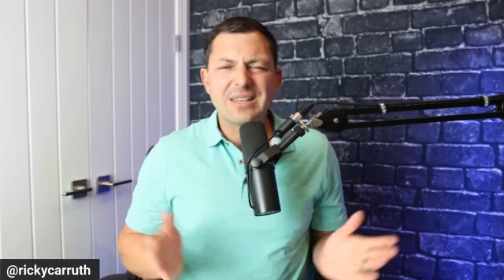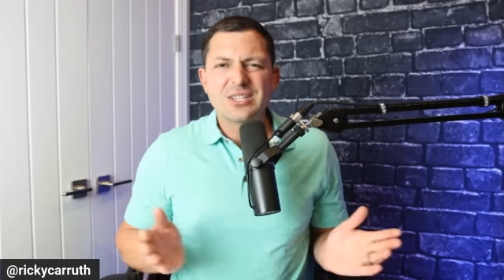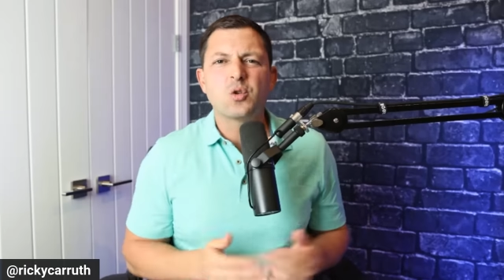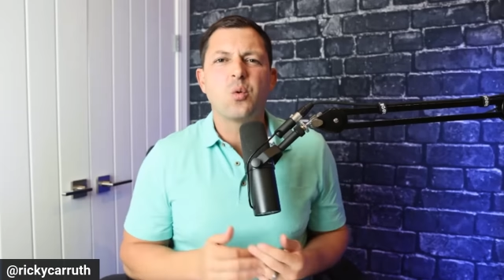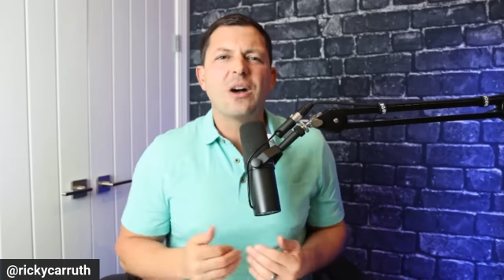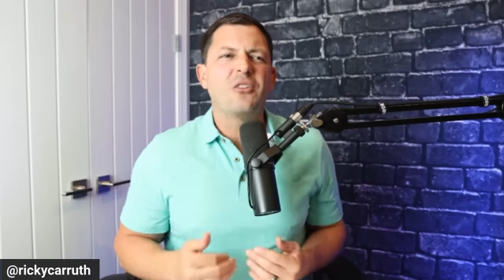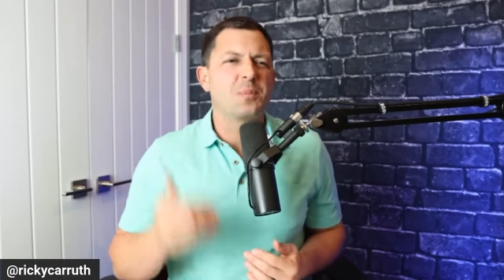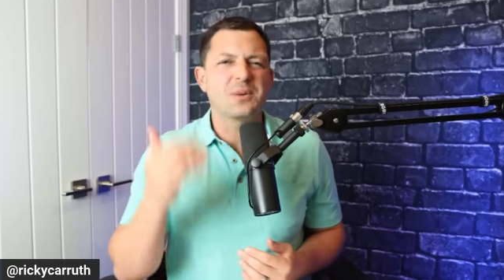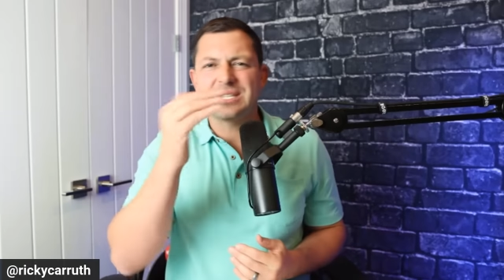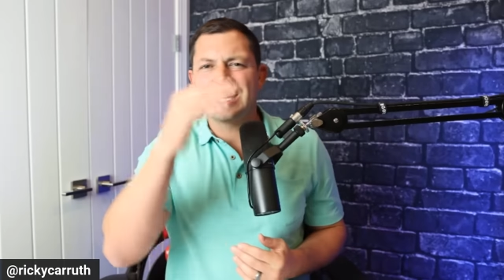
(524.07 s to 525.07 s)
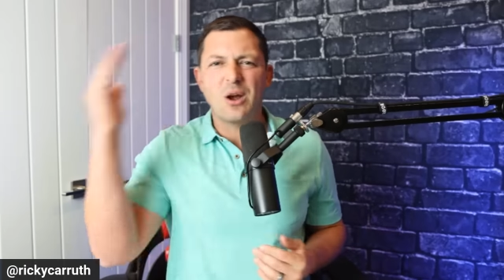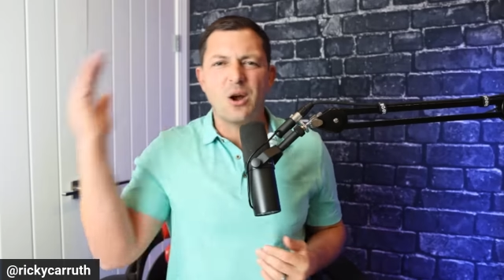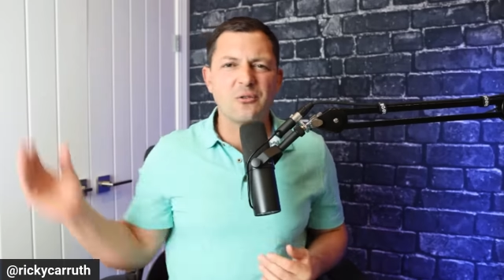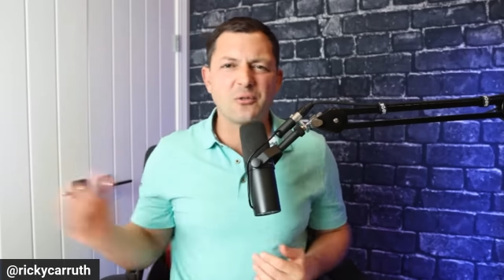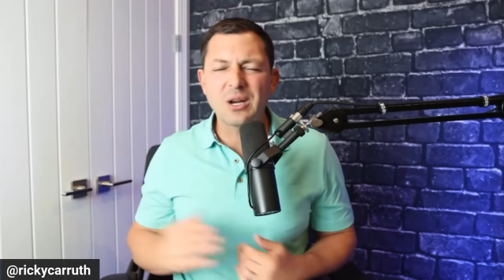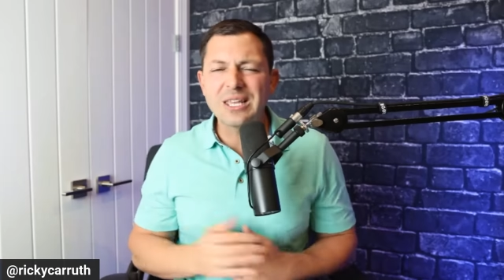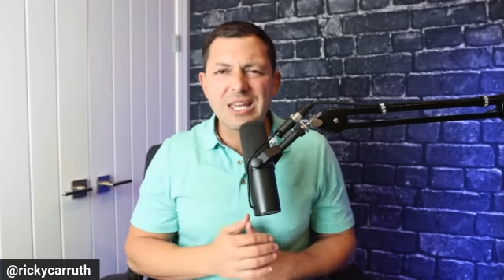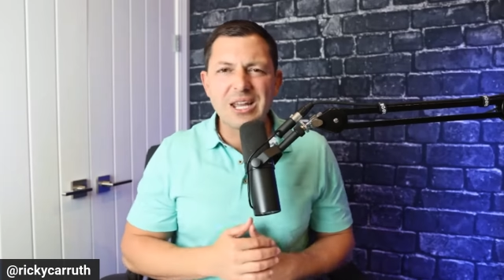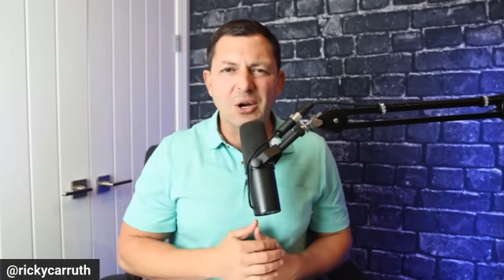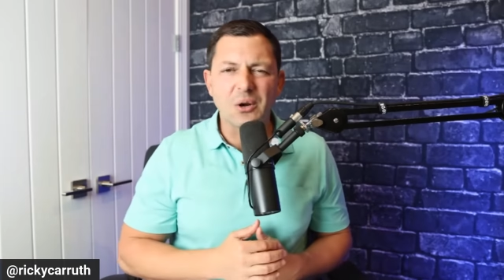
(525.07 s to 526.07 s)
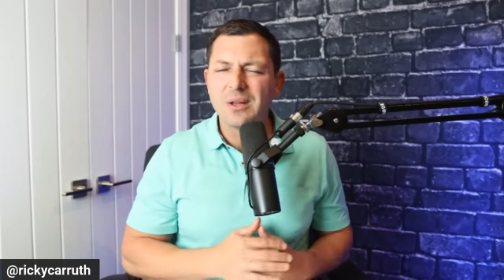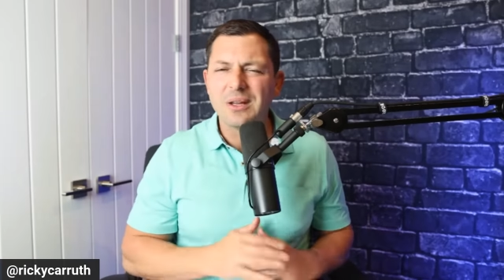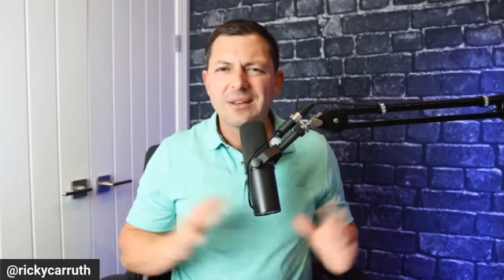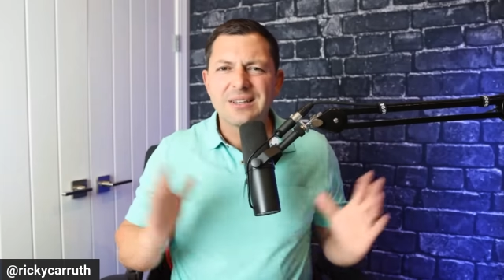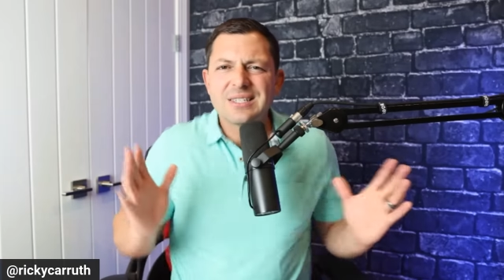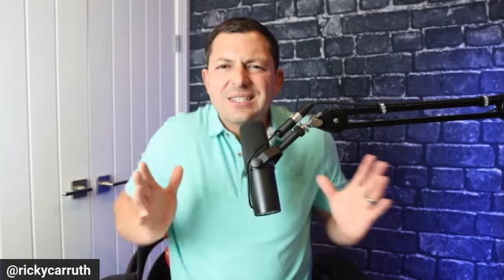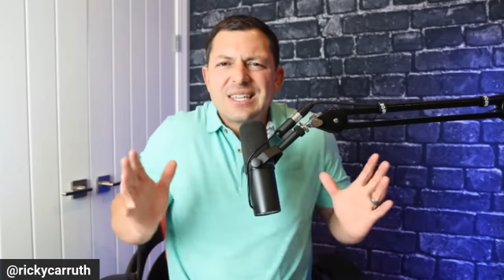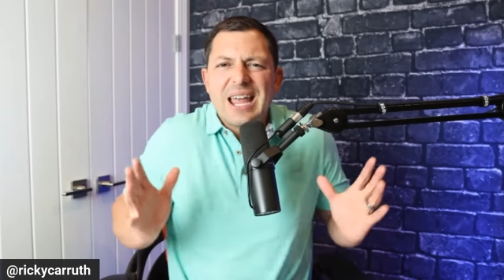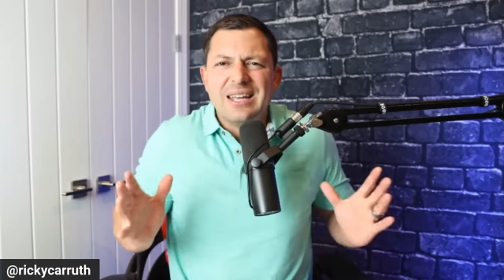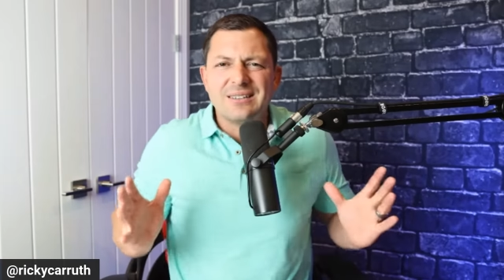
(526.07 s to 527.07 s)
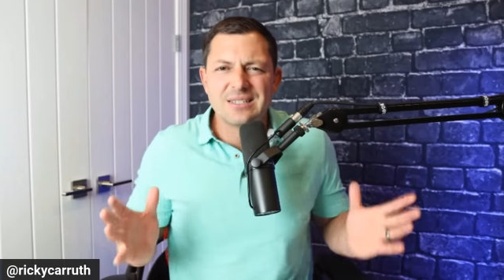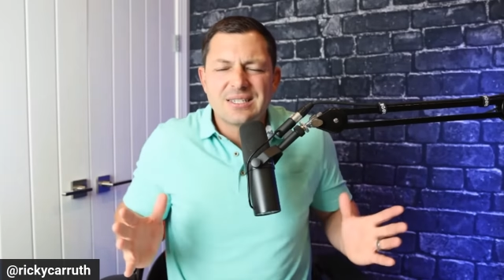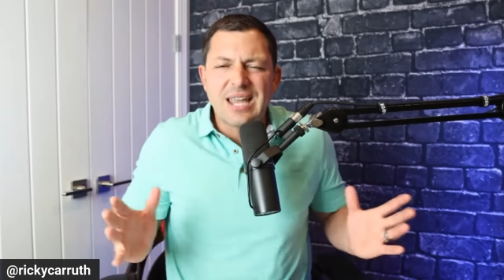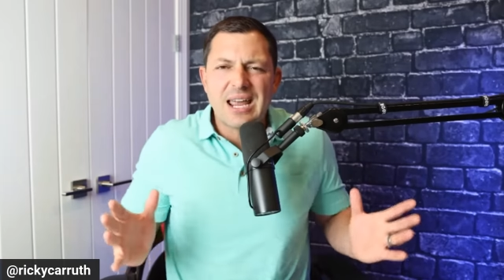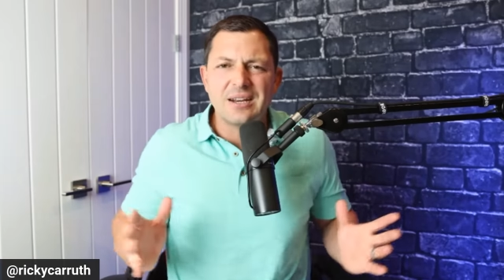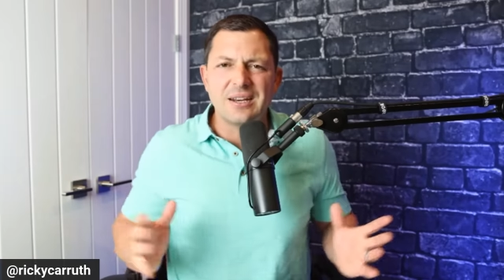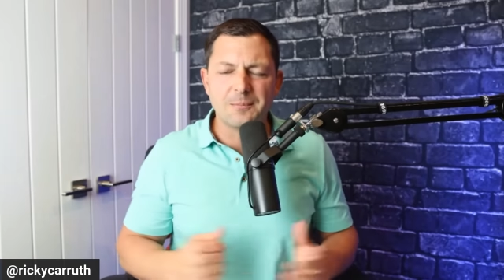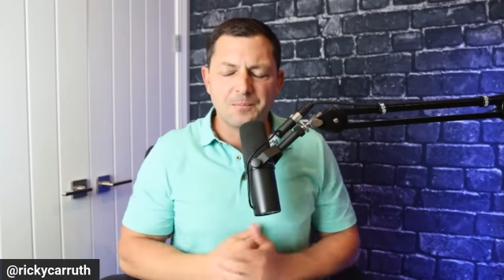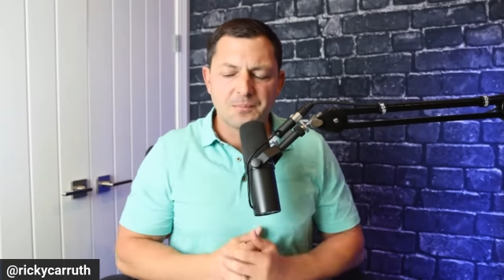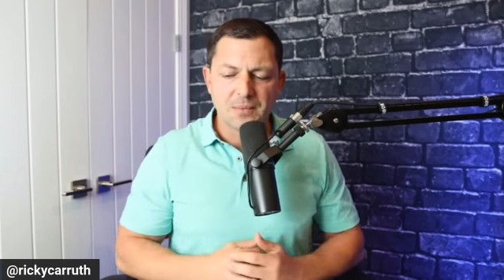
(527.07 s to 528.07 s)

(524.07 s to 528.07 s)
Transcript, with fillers: That's 12% over a year. It's insane. It's insanity.